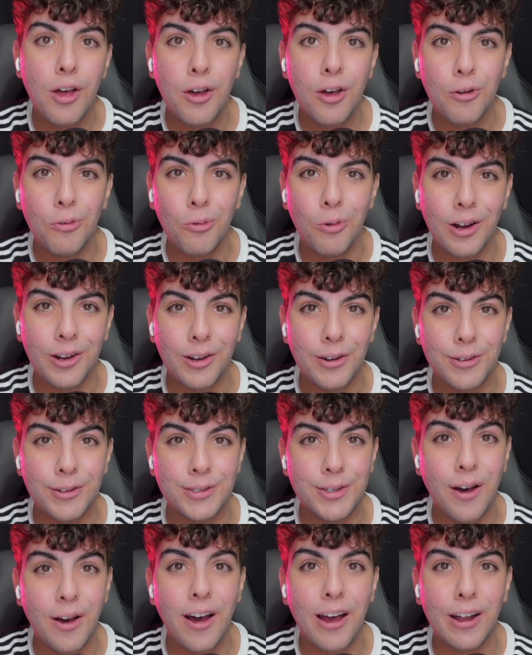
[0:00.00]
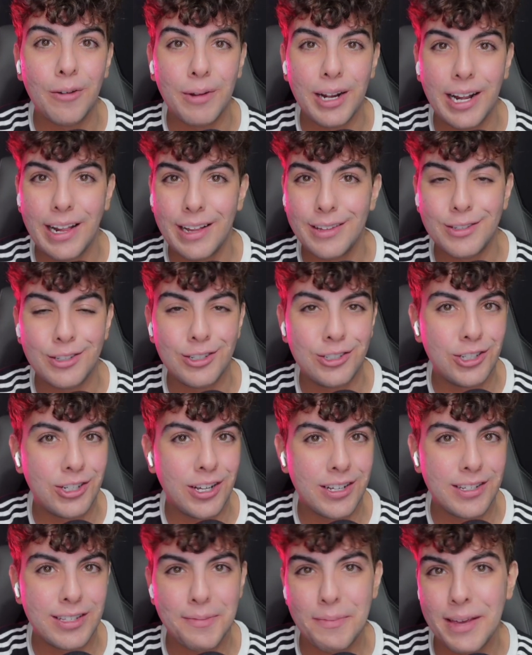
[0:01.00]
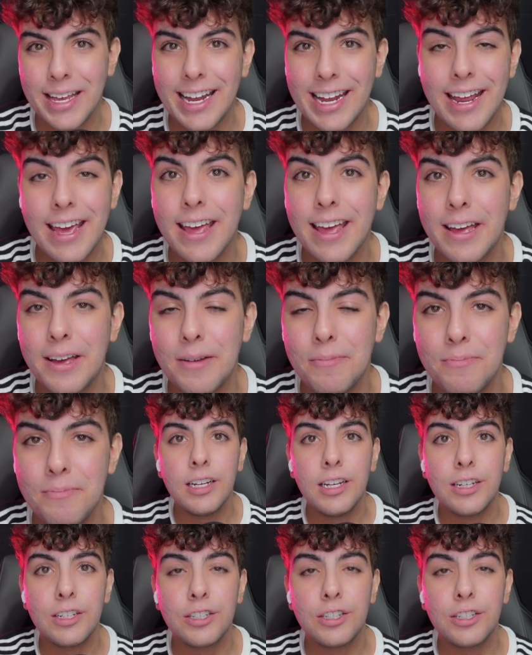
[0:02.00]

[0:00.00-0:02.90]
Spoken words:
what goes on when it's just me and him.